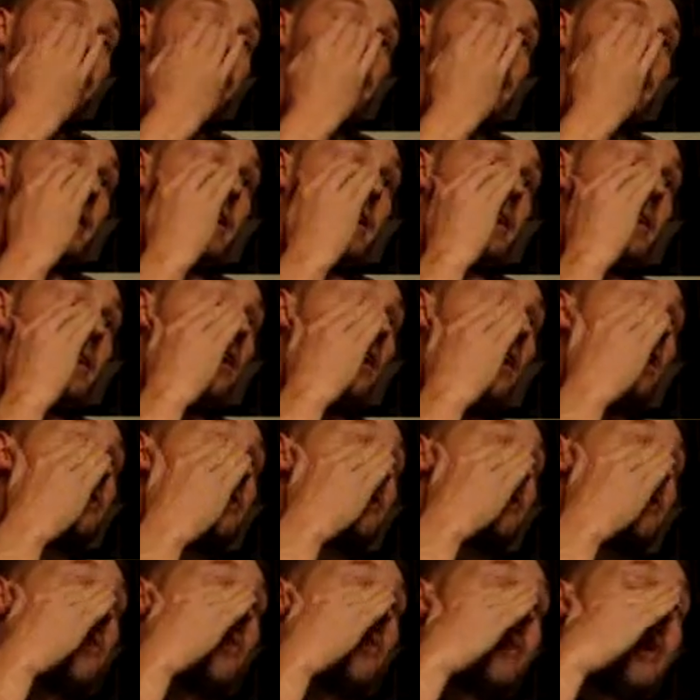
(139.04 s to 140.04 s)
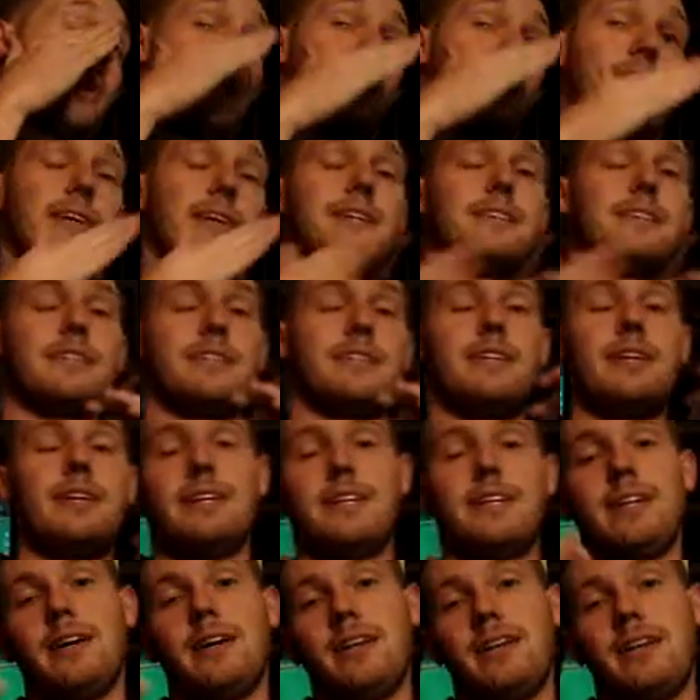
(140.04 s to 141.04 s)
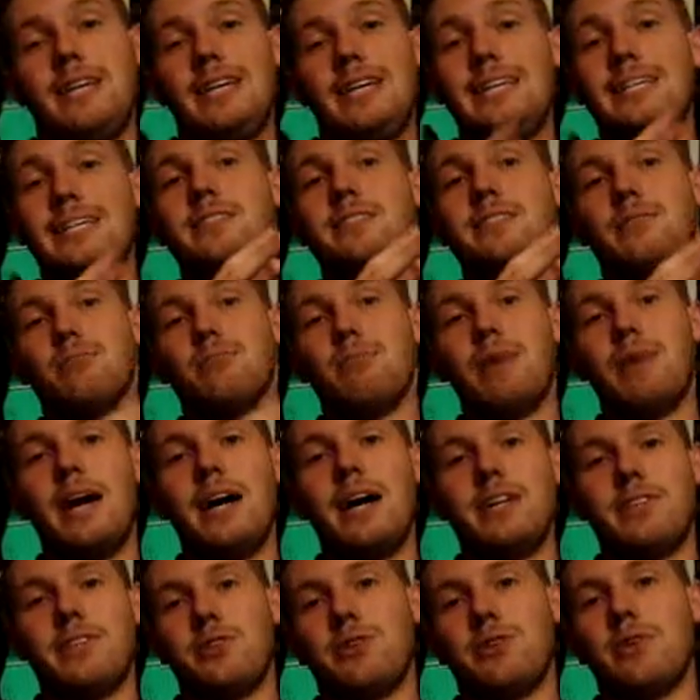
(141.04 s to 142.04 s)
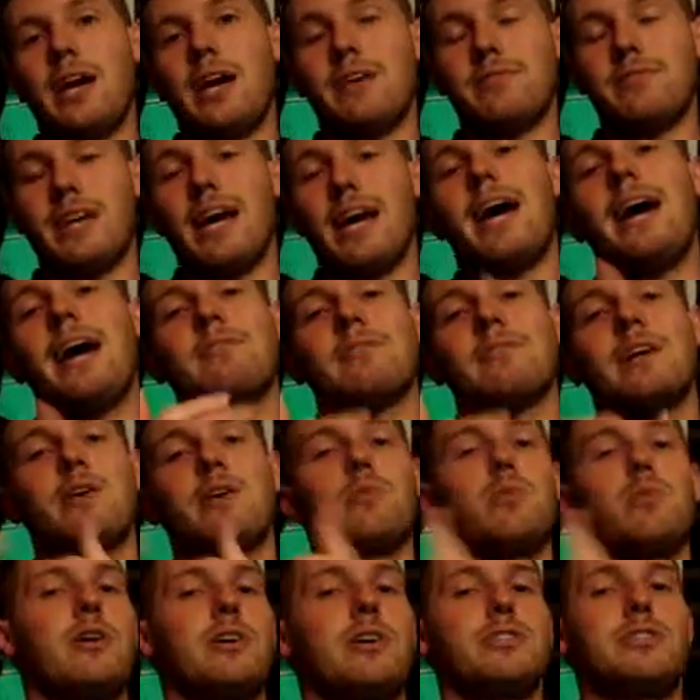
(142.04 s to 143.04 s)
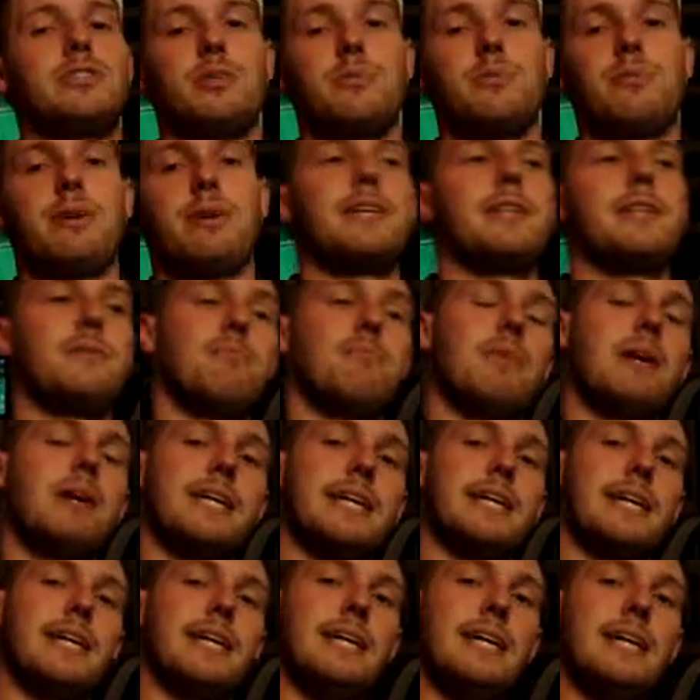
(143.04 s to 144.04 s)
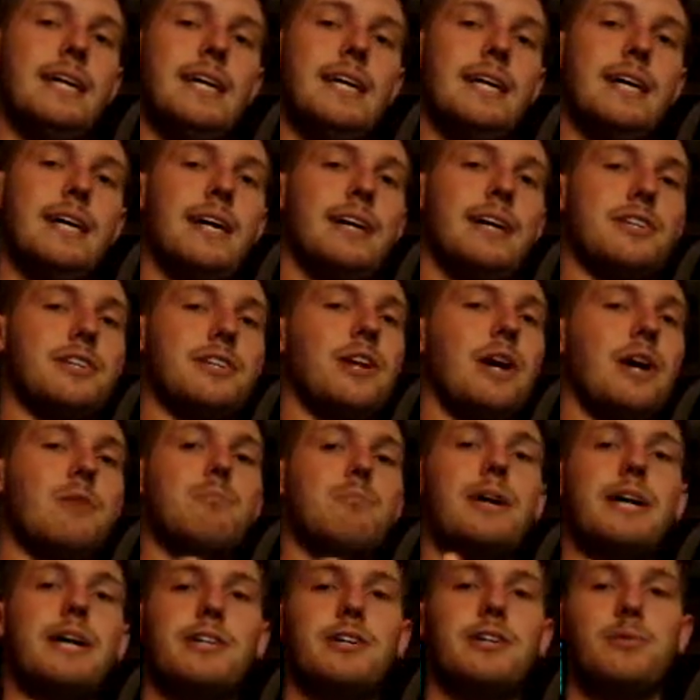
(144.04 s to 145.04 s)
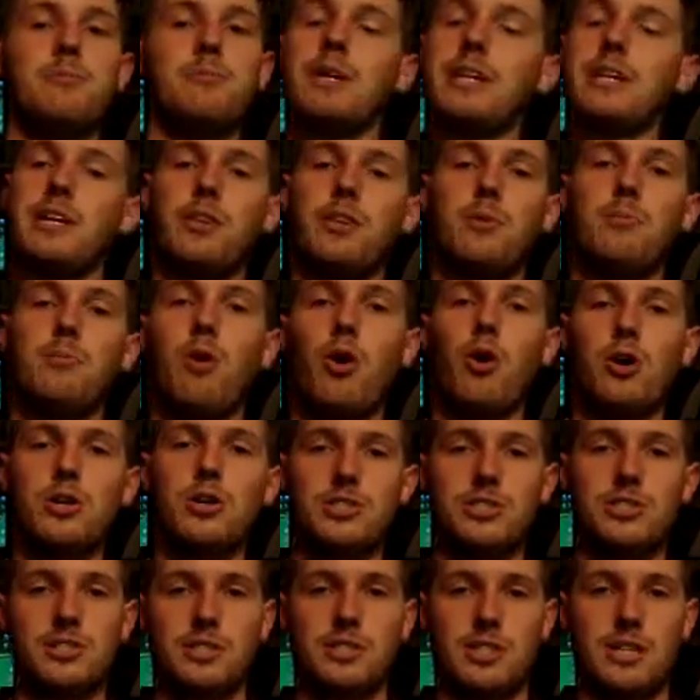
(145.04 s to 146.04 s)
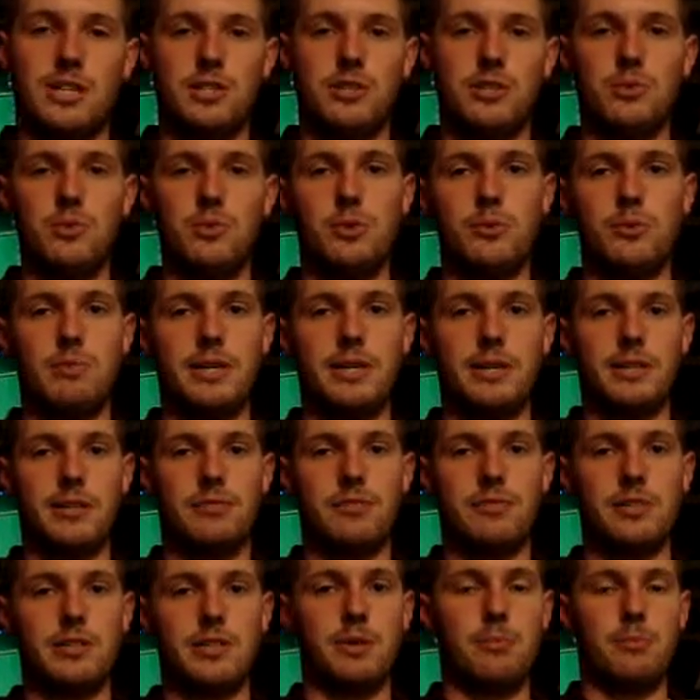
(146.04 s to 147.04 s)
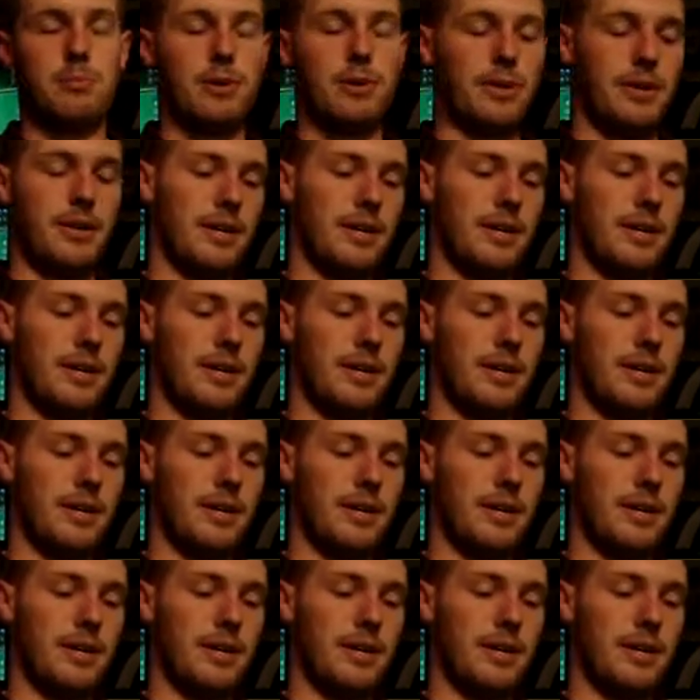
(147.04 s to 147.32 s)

It also kind of is an ease of mind. You don't have to have that rush to make the money. You're not making your money on the margins like you would be in a flip.